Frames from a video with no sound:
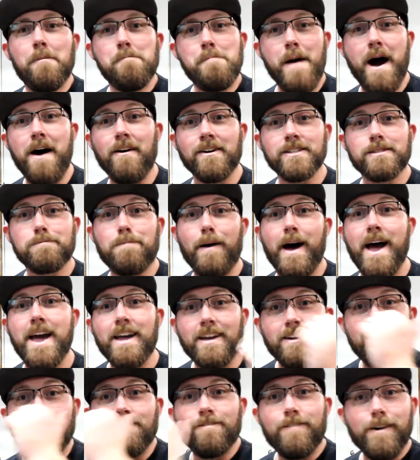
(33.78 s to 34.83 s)
balance
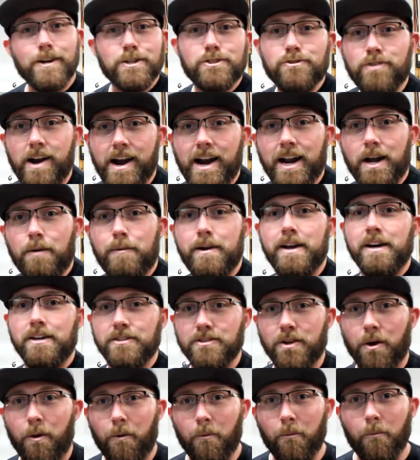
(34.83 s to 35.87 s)
bike versus training
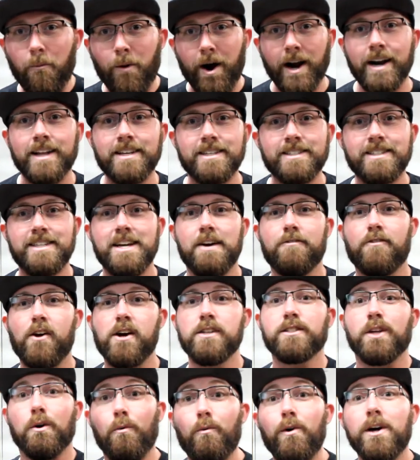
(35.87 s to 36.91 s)
wheels. What is the
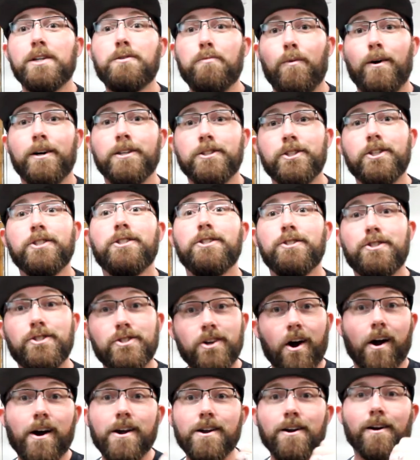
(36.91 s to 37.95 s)
difference and which one should you
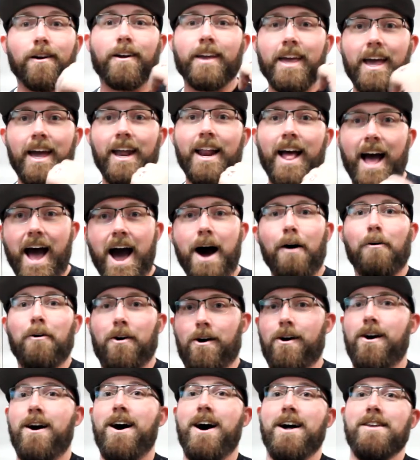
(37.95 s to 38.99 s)
start your kid out
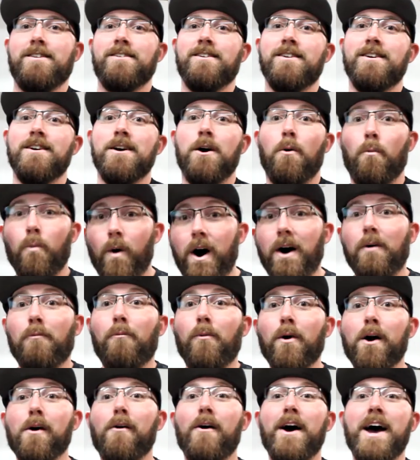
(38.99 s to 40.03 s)
on? Well,
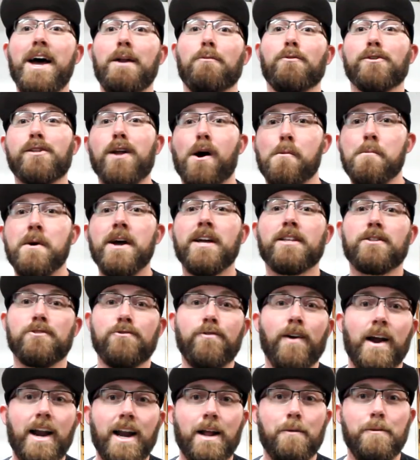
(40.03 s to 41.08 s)
we'll go ahead and we'll start with
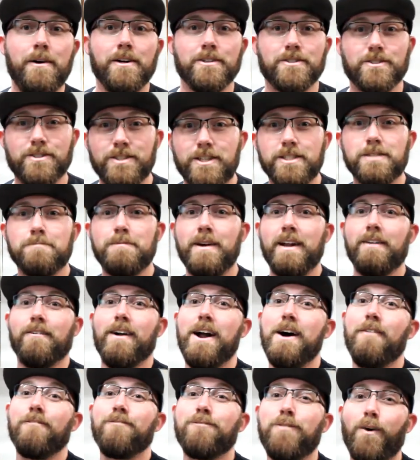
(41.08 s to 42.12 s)
training wheels because those have been
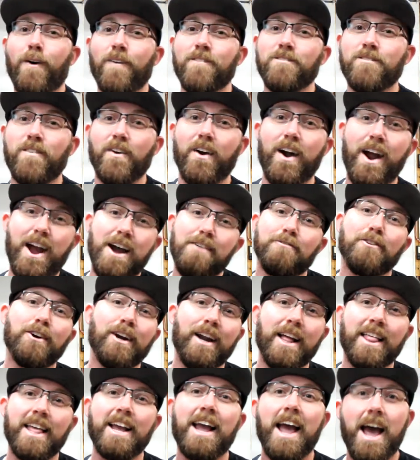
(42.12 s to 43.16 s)
around for forever
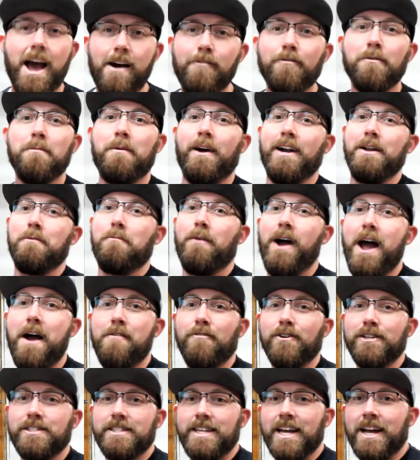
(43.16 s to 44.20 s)
and I think everybody,
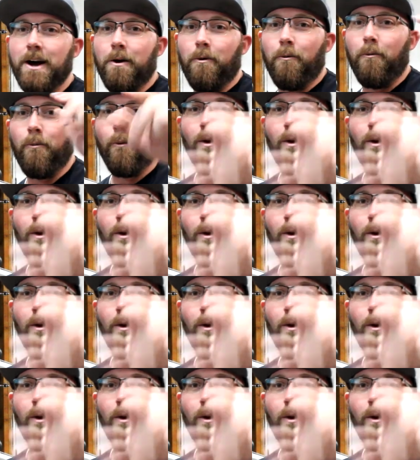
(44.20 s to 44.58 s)
every single